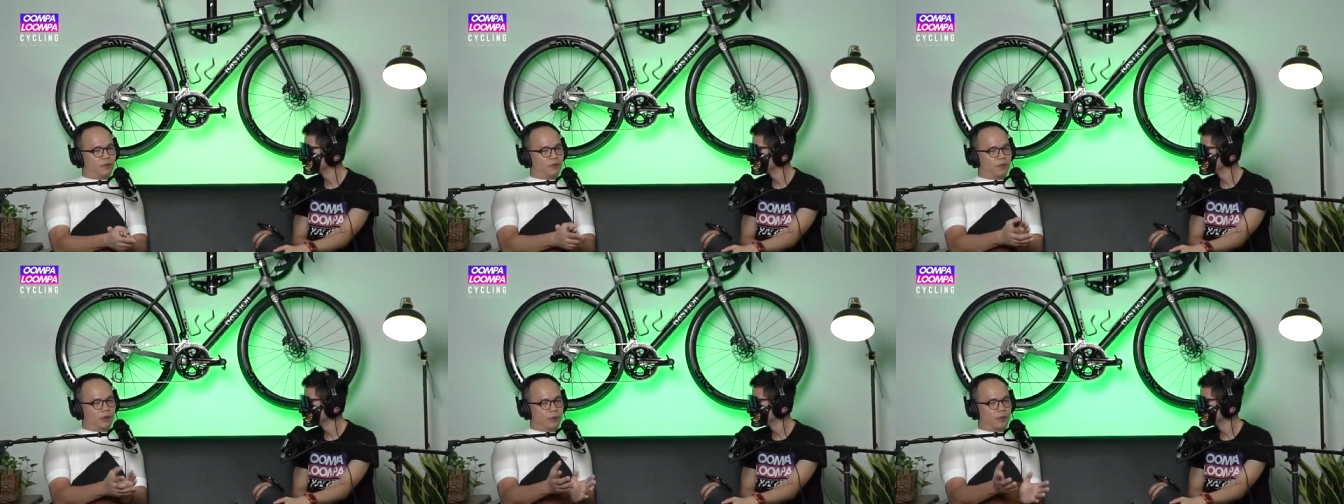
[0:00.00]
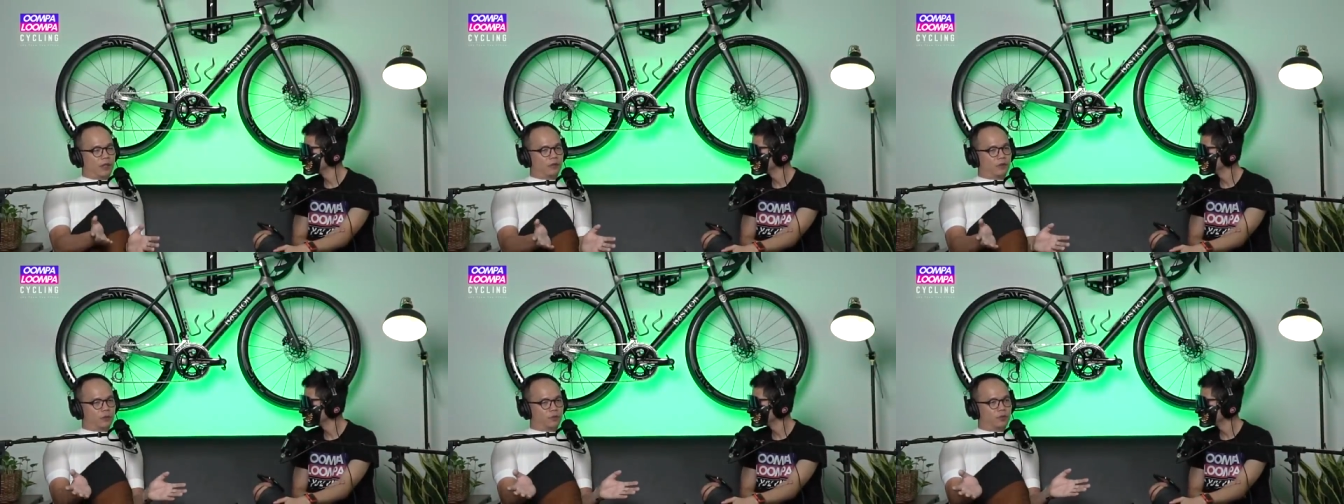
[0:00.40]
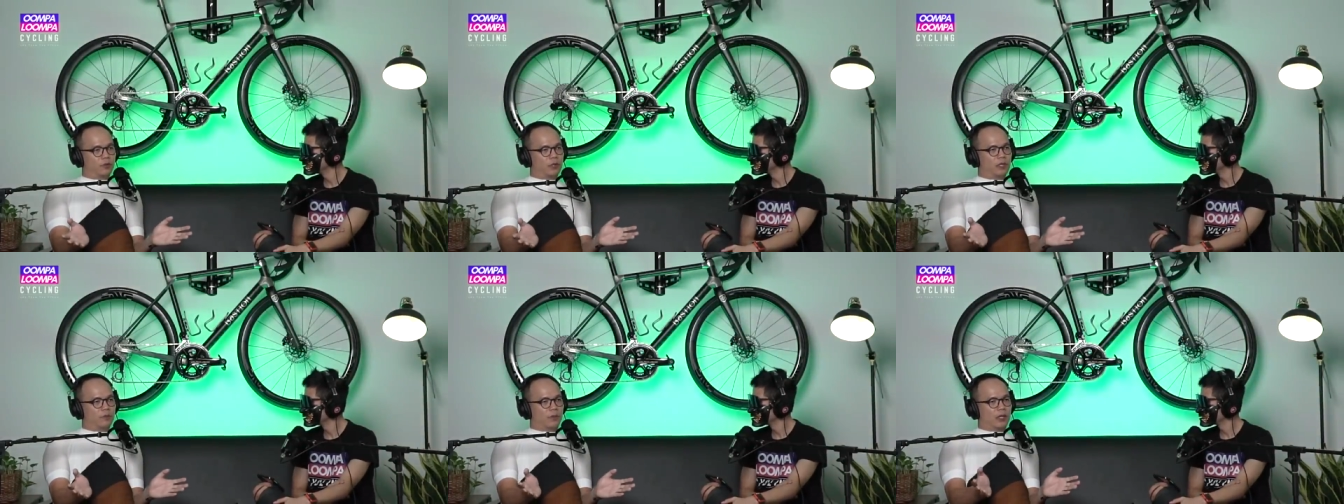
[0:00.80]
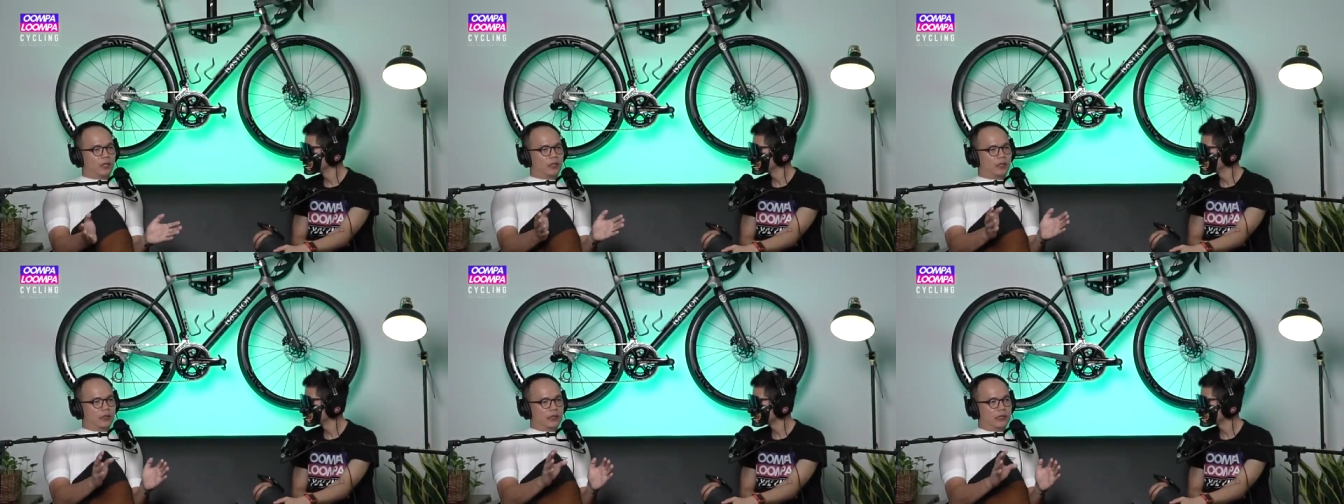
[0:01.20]
when the bike was built up,
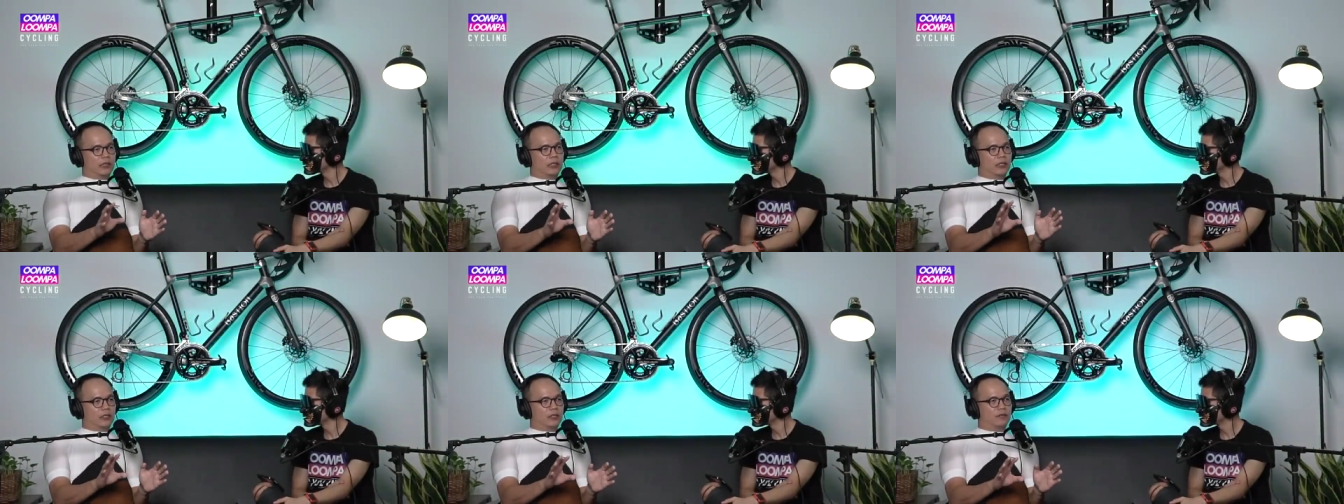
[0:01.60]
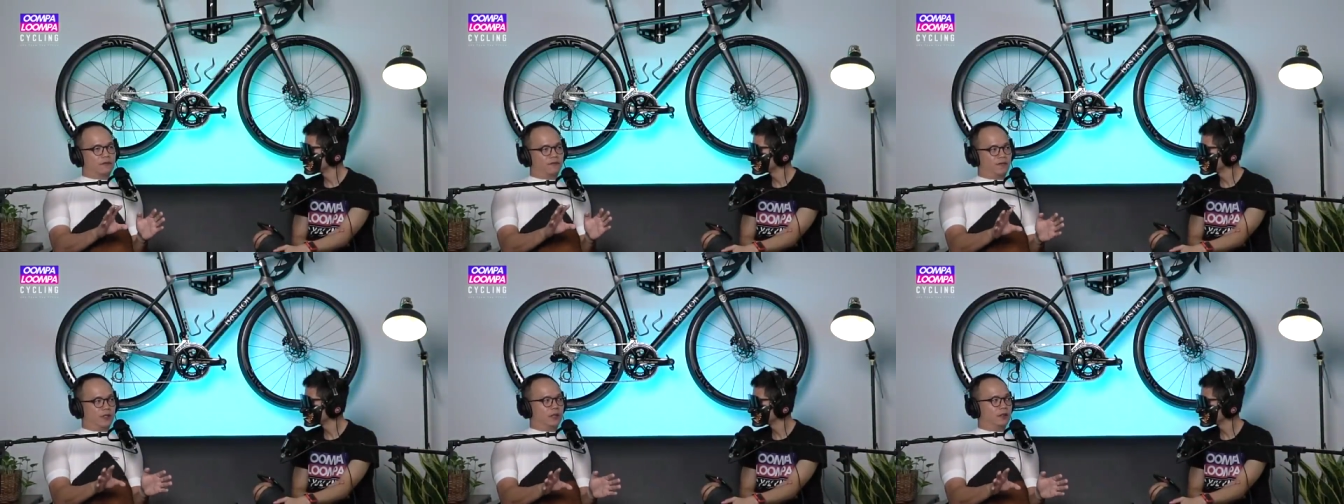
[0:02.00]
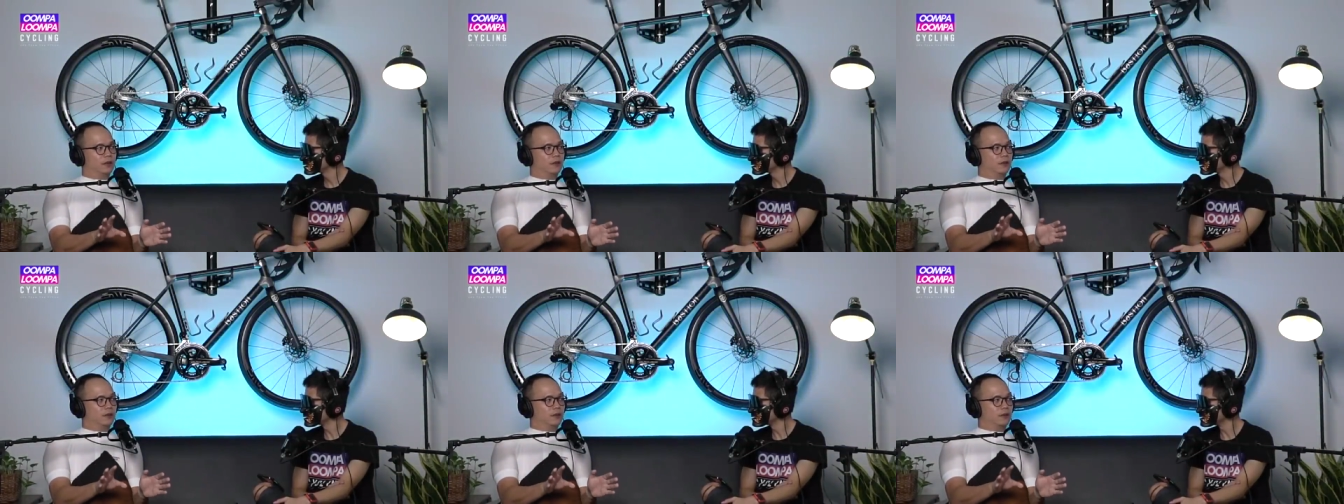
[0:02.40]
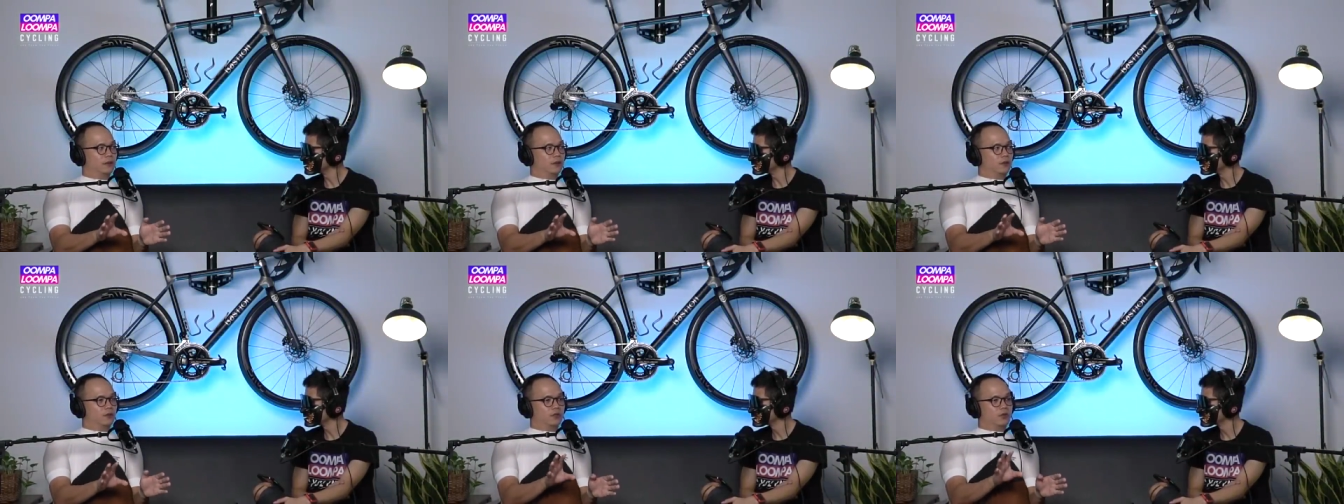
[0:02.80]
I, I did another fit
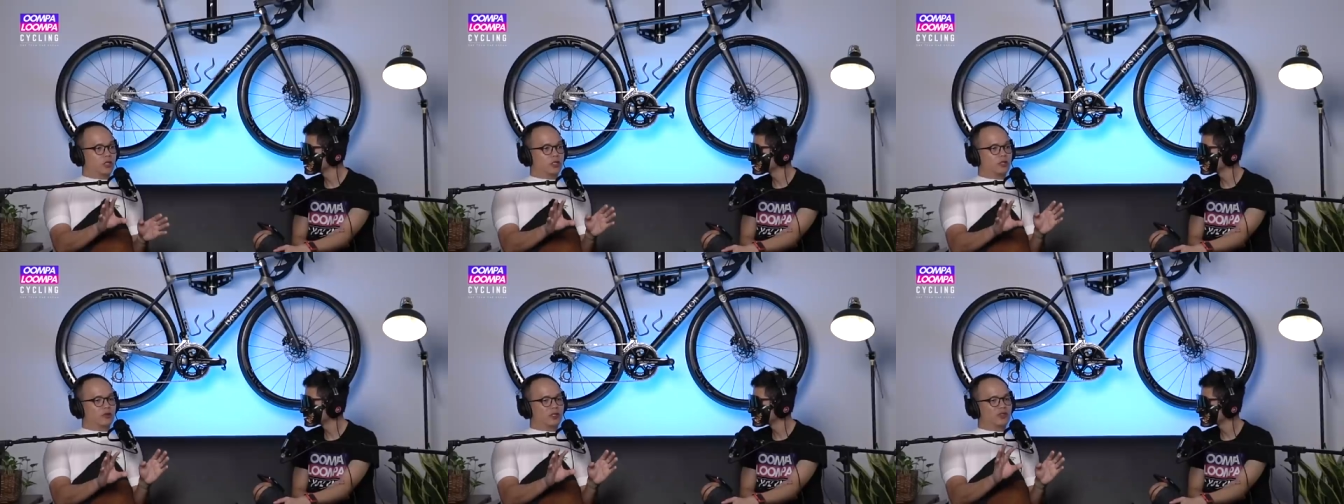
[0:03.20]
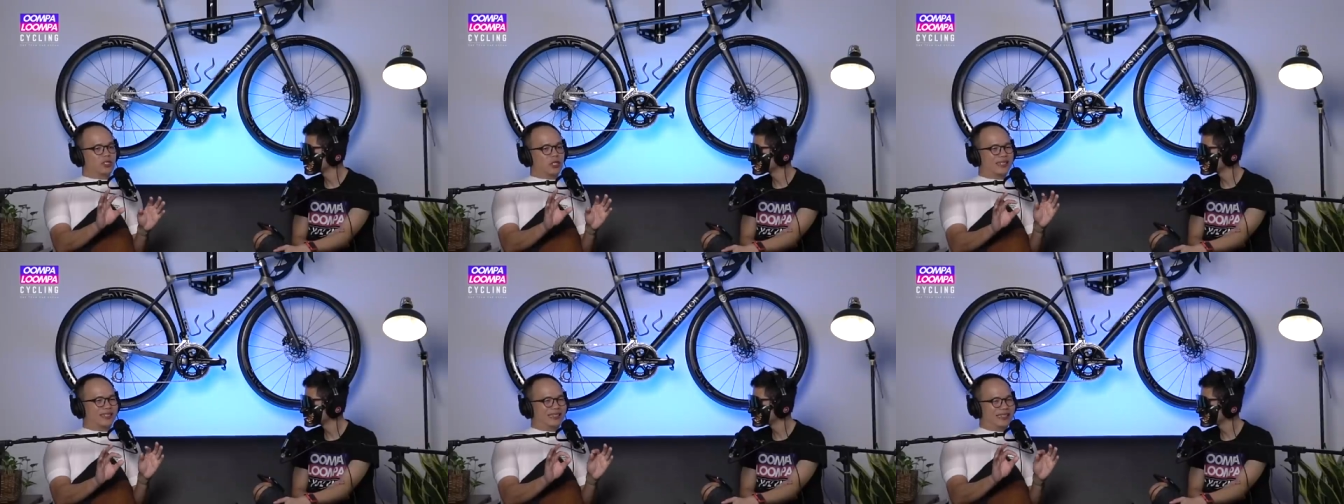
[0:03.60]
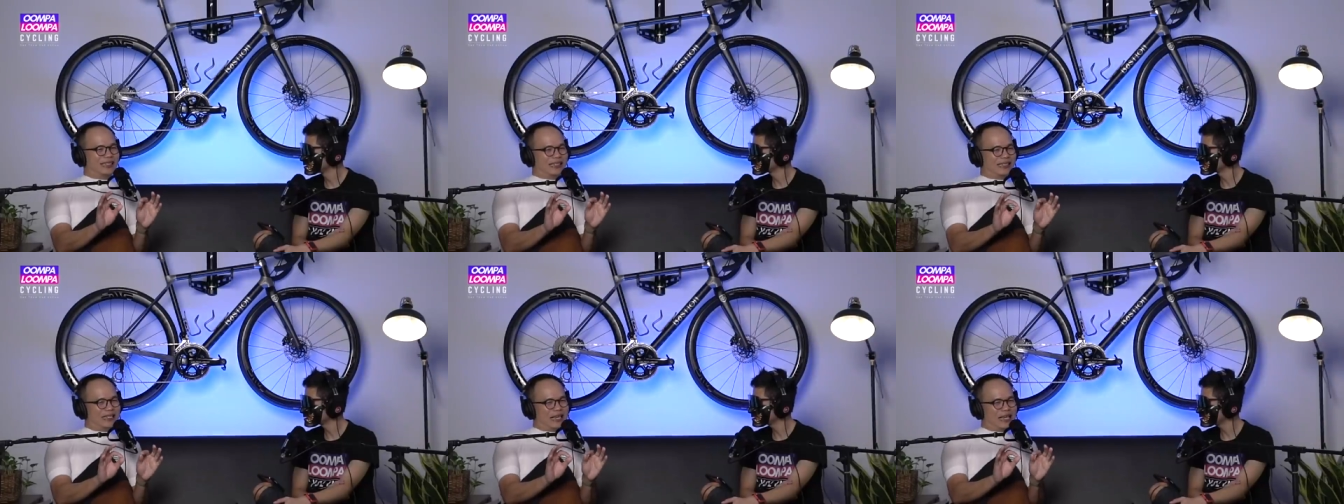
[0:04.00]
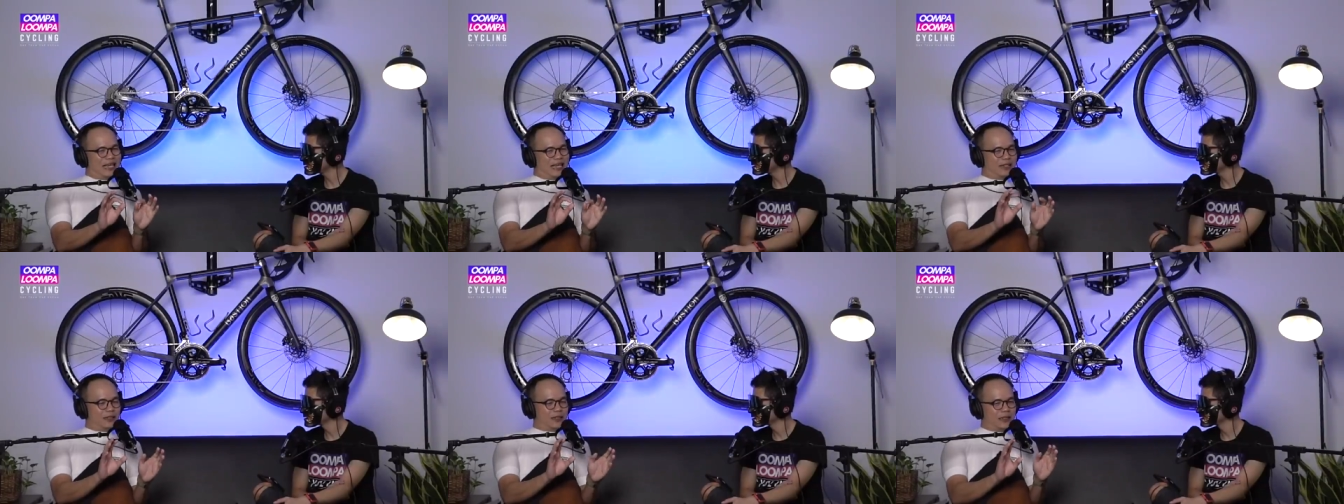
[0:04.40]
Mm. So just to adjust here and
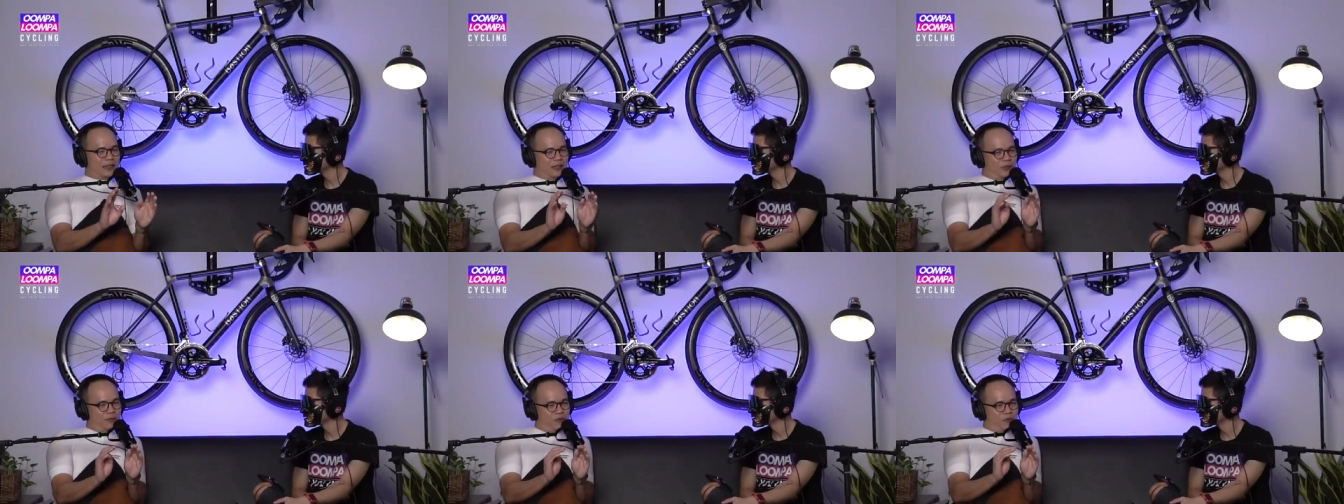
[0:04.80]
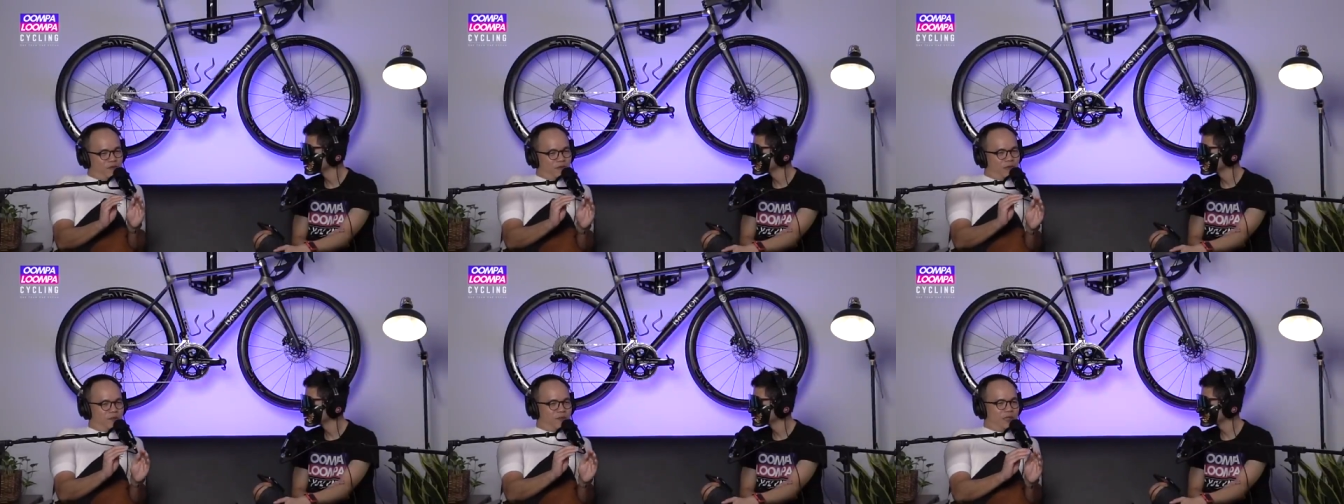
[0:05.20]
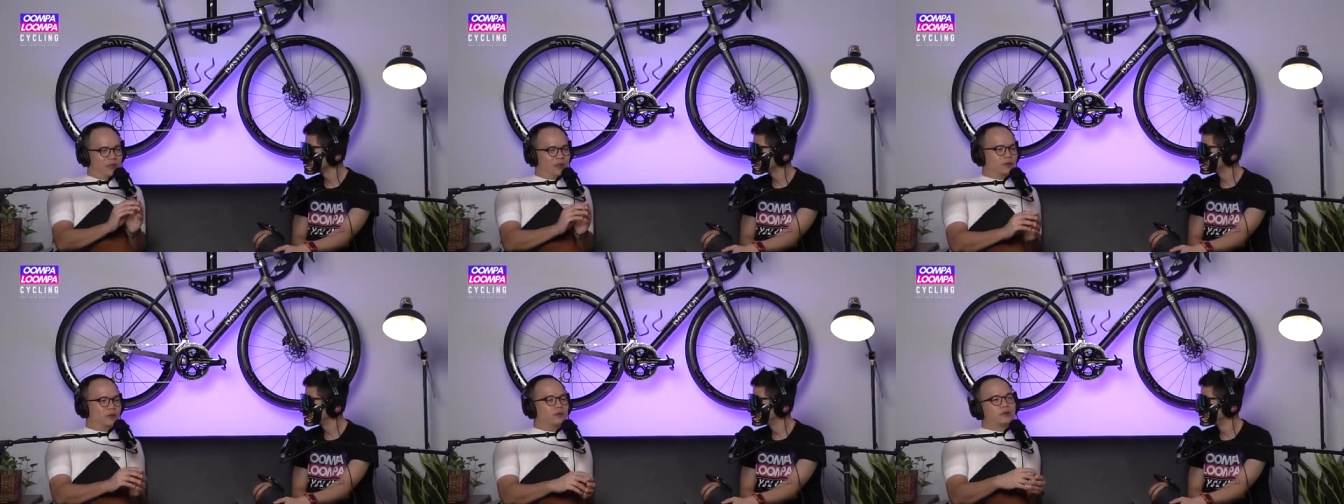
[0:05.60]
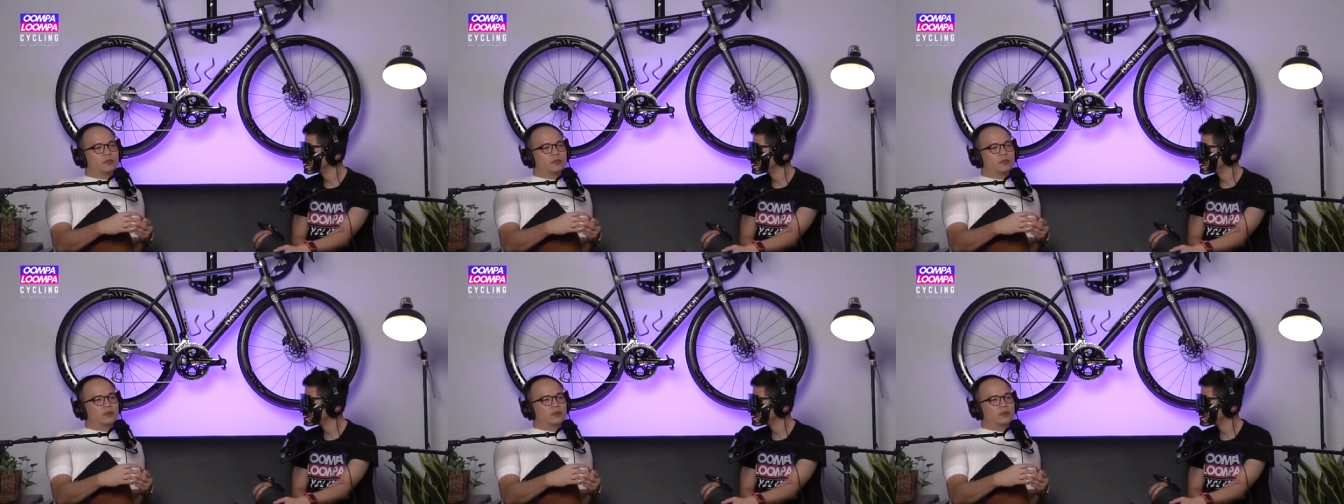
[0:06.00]
there, settle, move a bit, you know,